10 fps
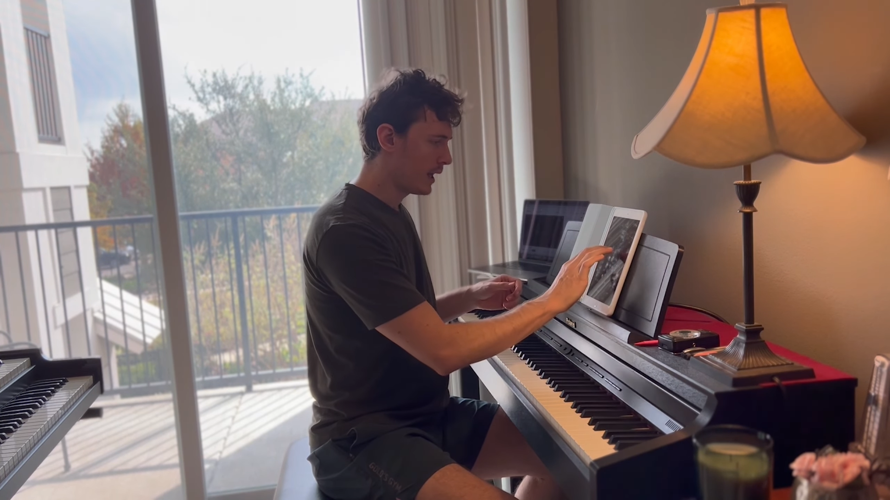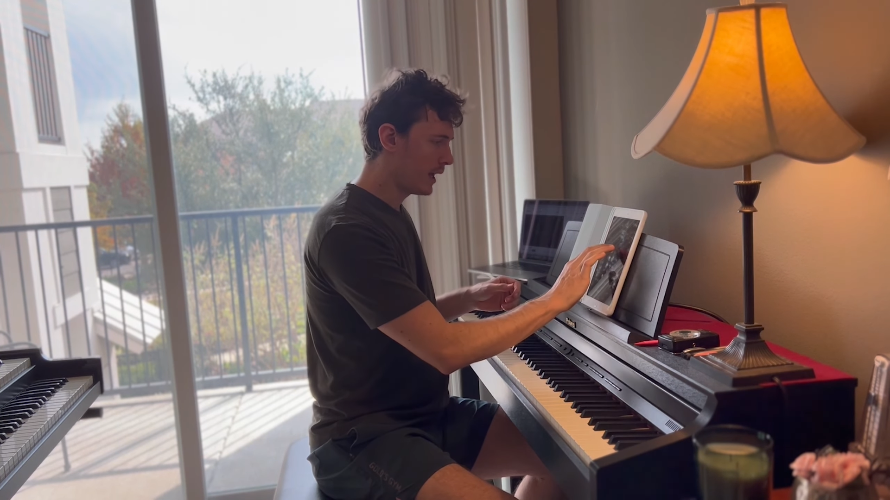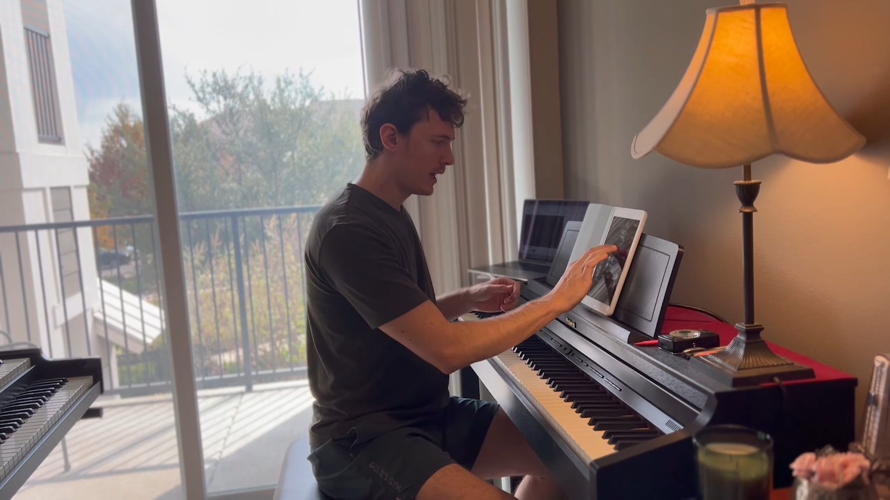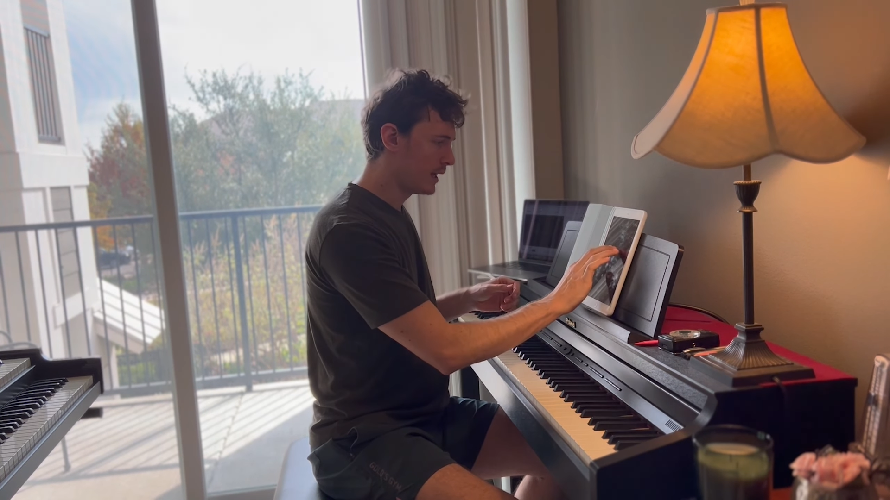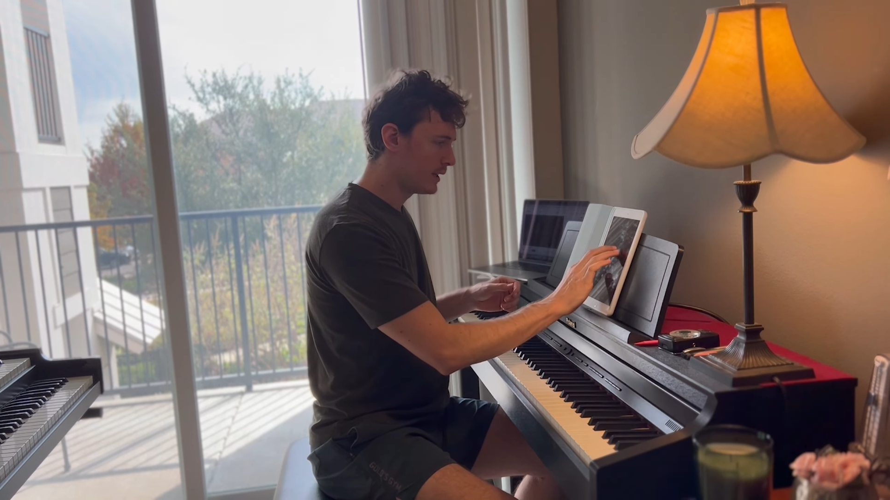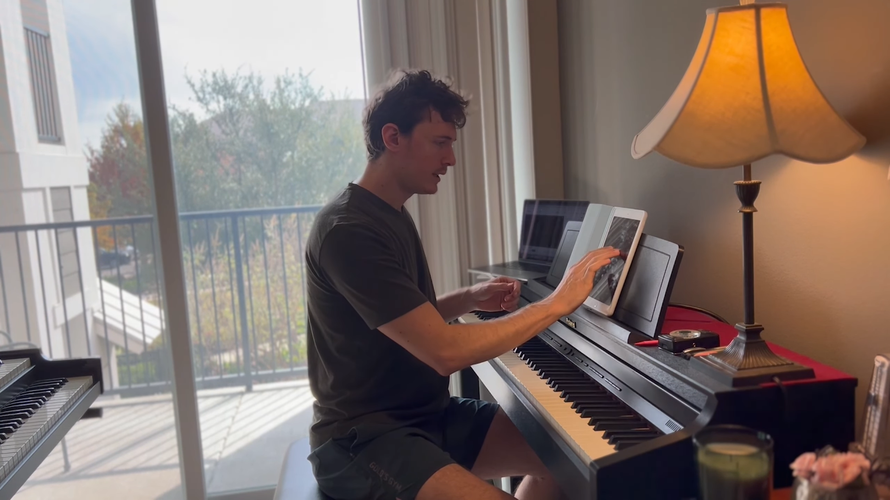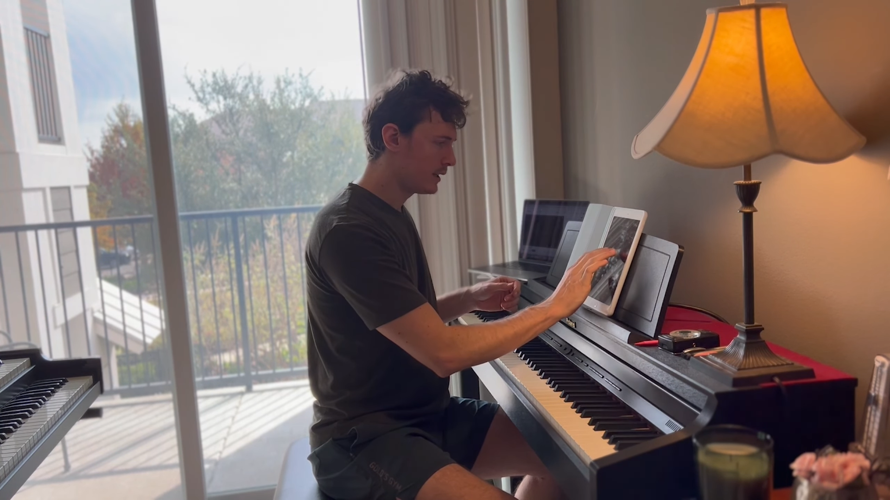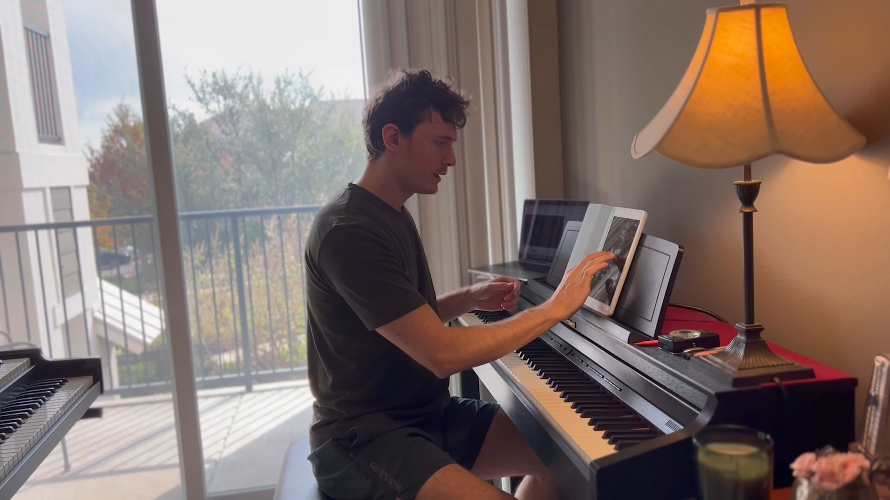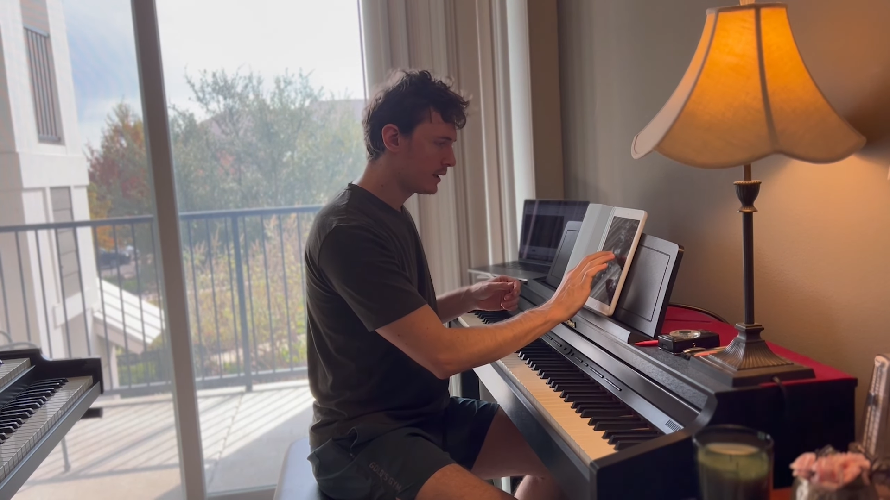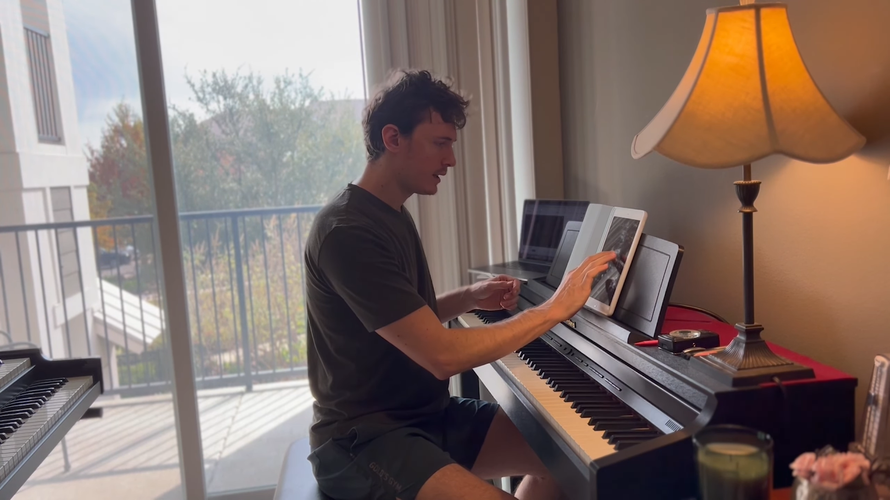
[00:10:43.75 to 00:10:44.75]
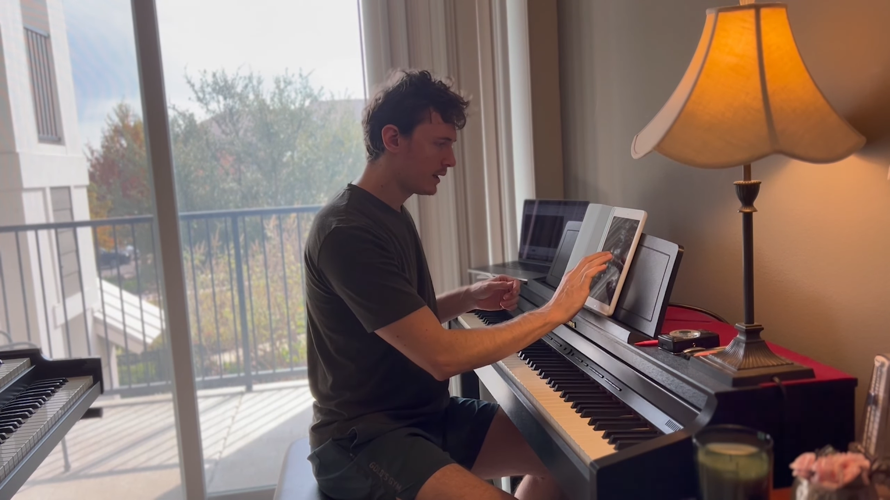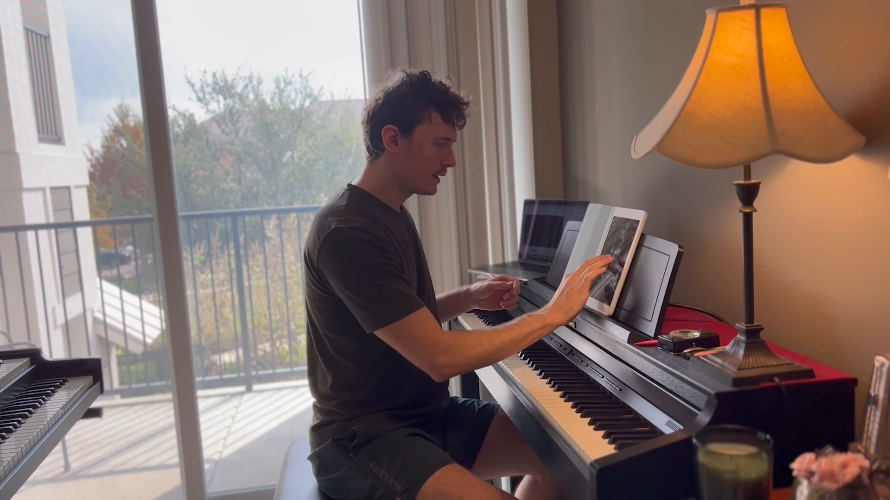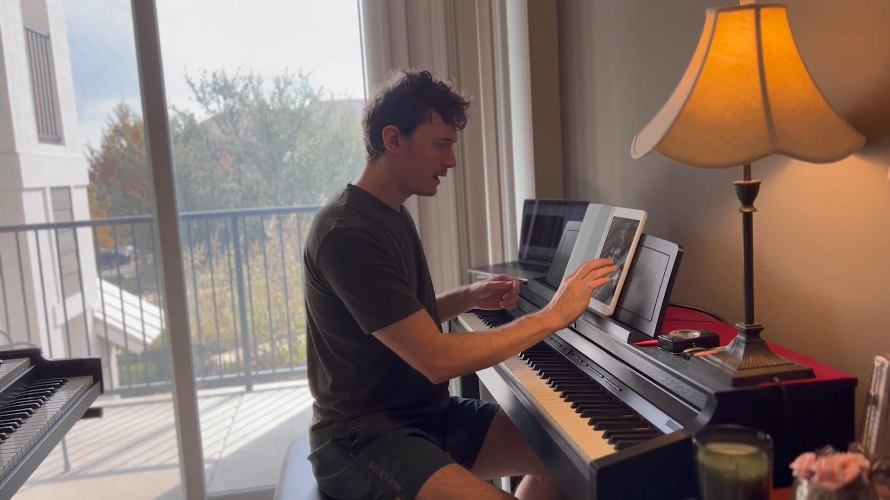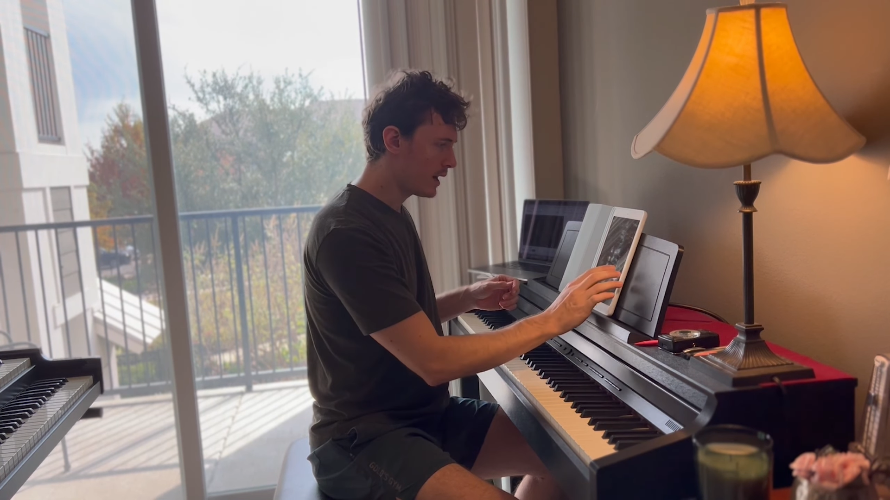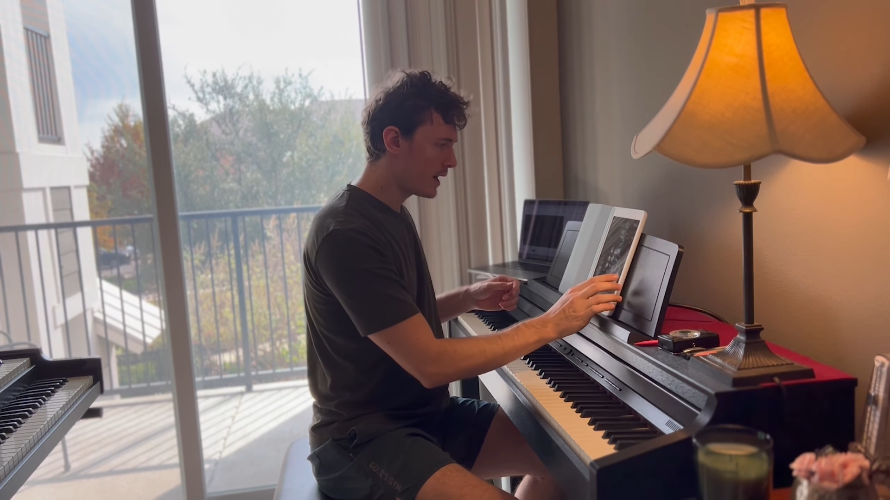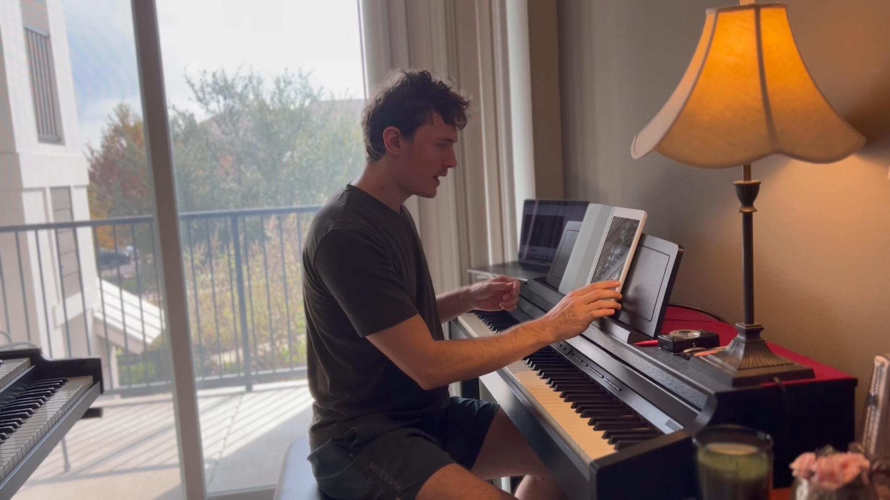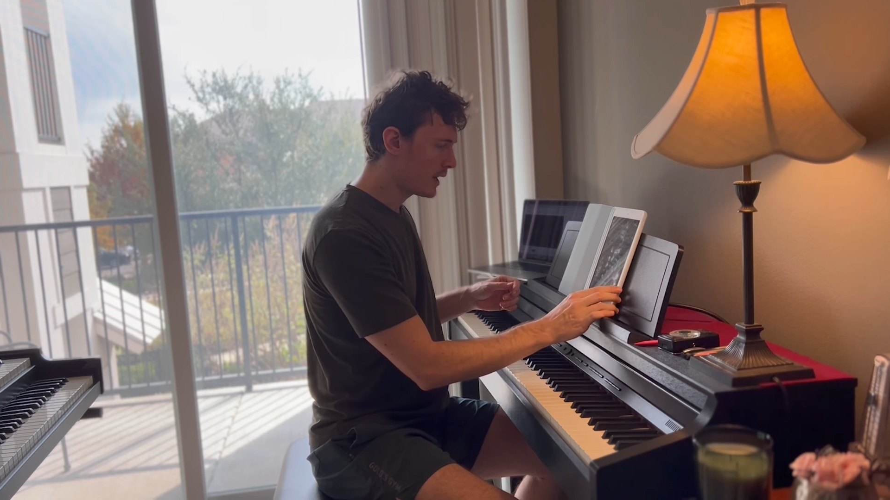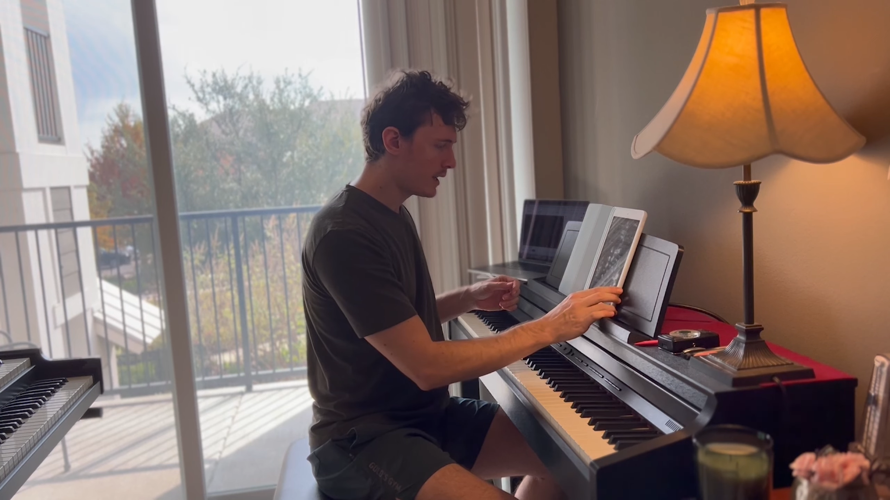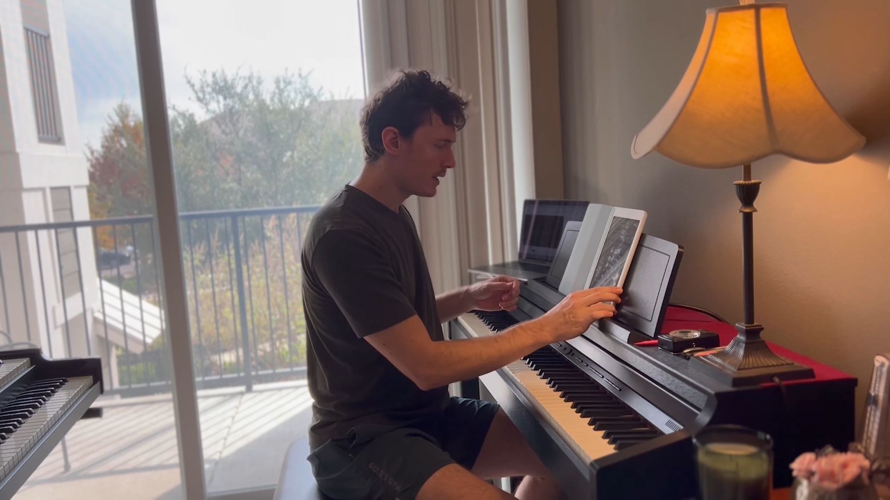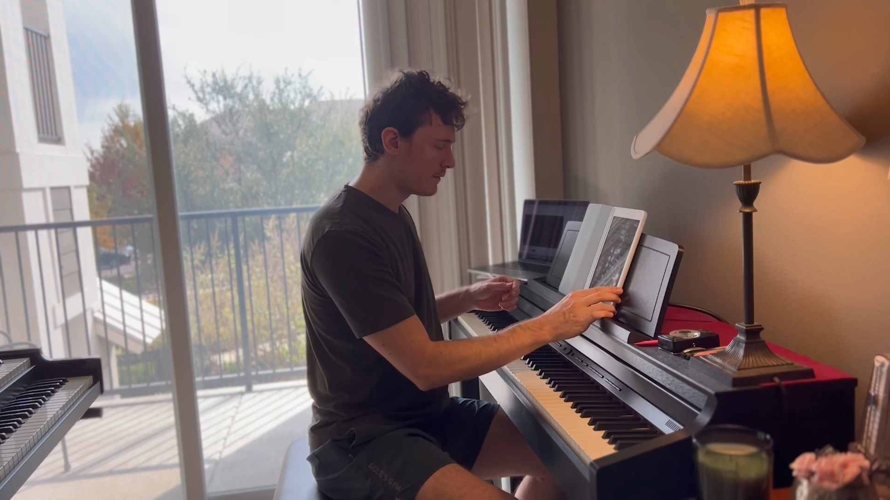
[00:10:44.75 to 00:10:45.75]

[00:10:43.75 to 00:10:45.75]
And I